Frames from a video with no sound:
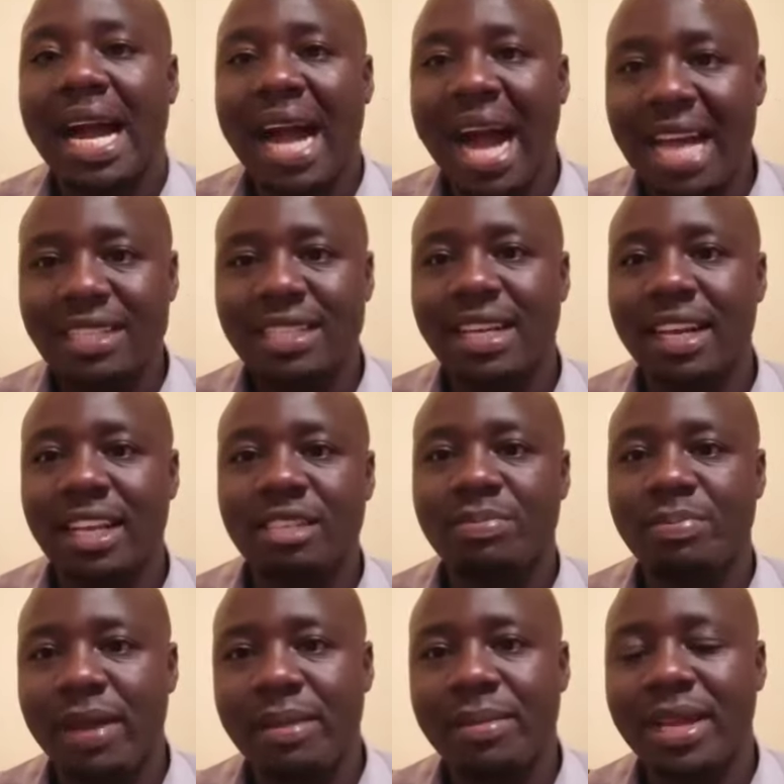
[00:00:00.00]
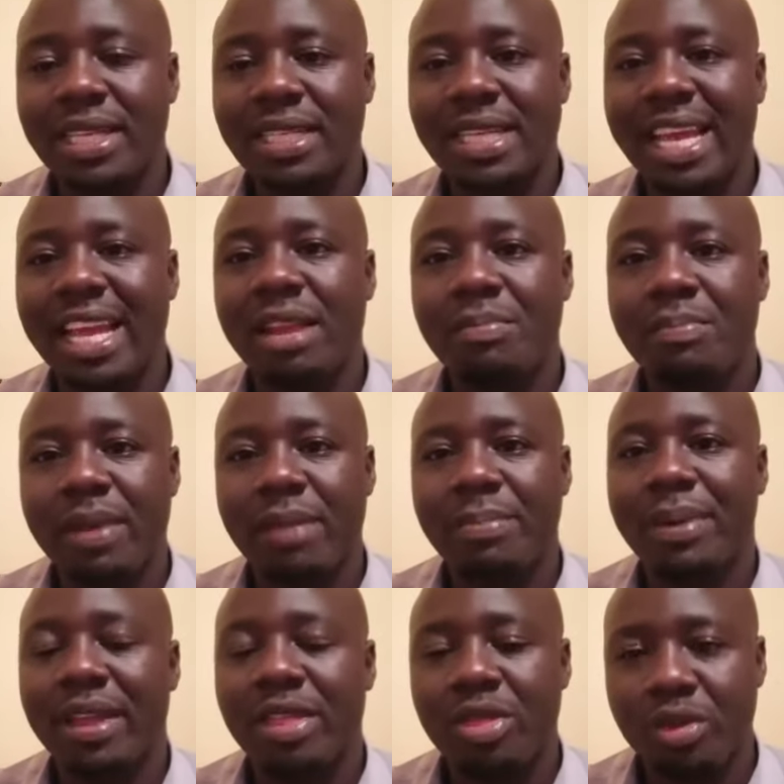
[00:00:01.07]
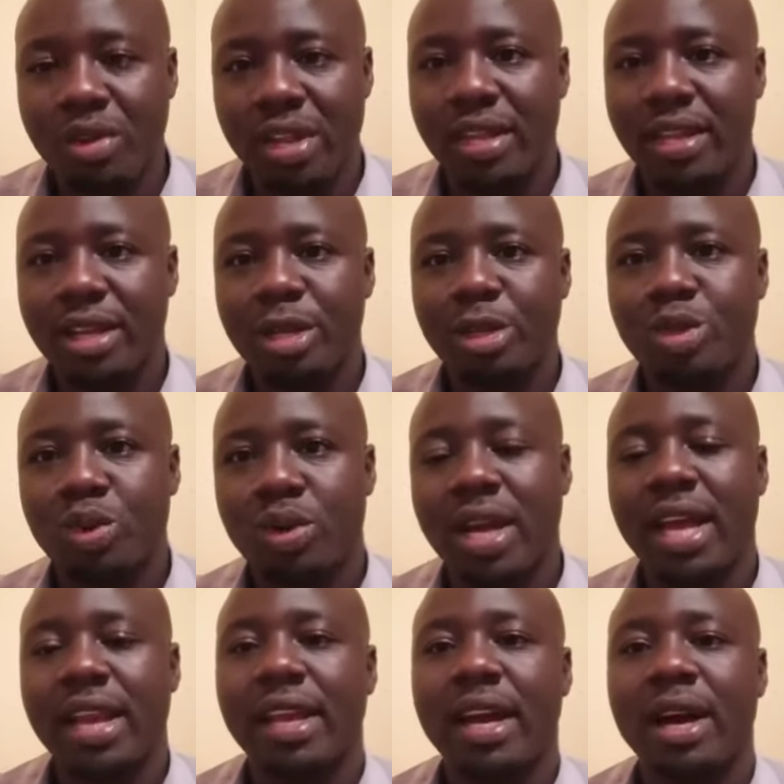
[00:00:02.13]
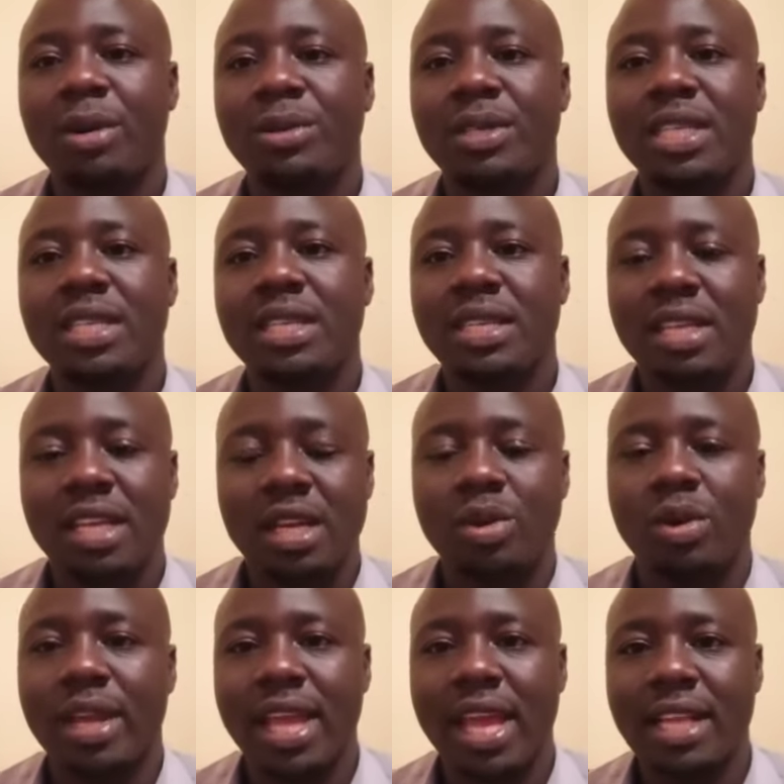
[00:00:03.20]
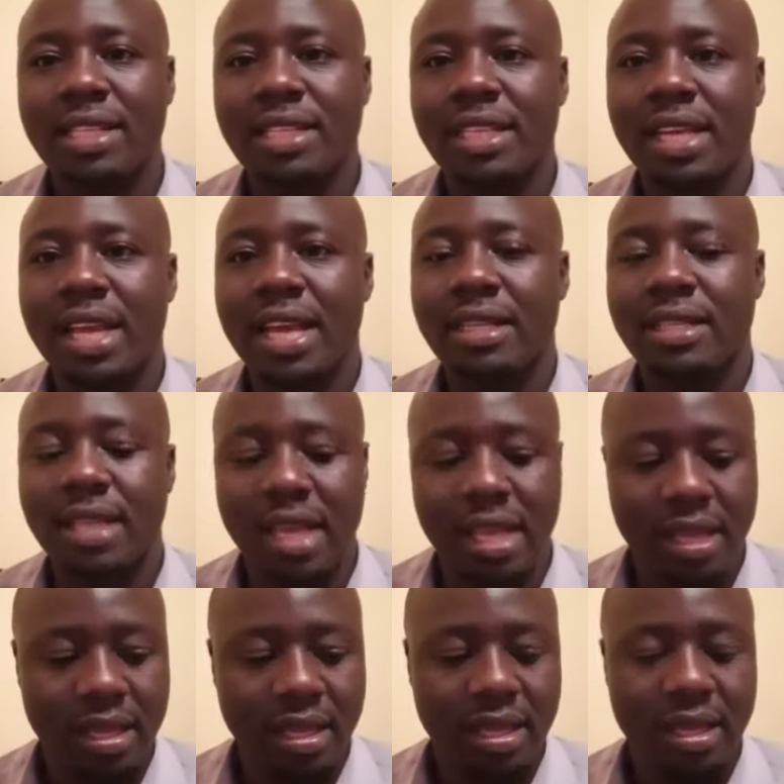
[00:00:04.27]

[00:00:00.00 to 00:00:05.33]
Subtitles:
as an experiment in paper 3 to carry out in your KCSE.